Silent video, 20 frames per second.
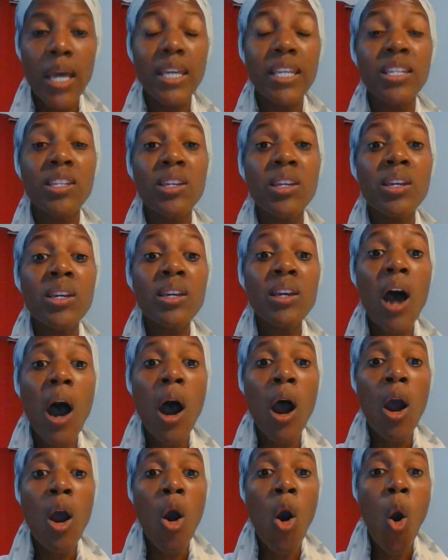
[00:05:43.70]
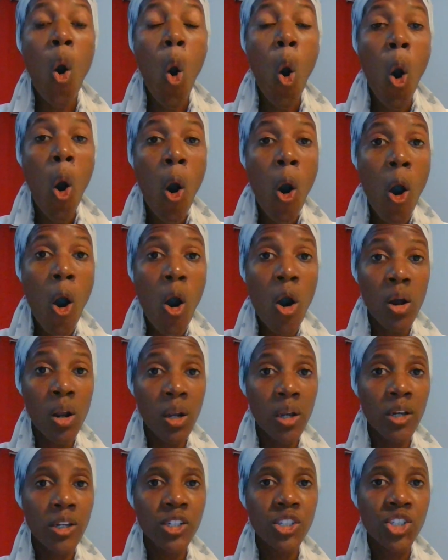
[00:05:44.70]
Ye are
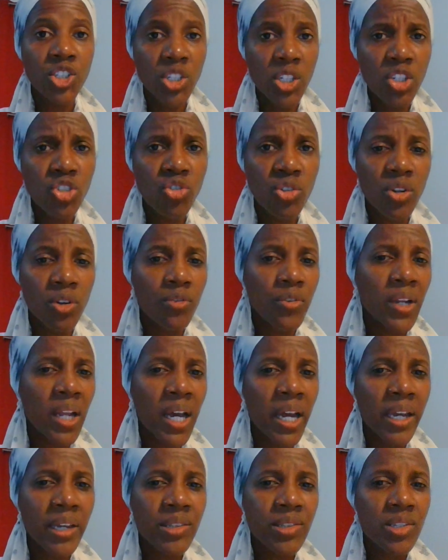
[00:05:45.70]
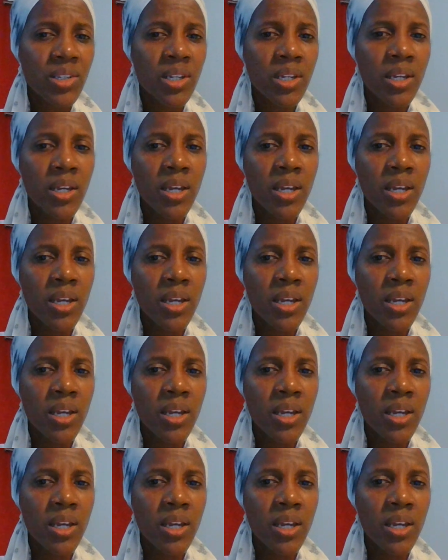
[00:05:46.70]
all children of light,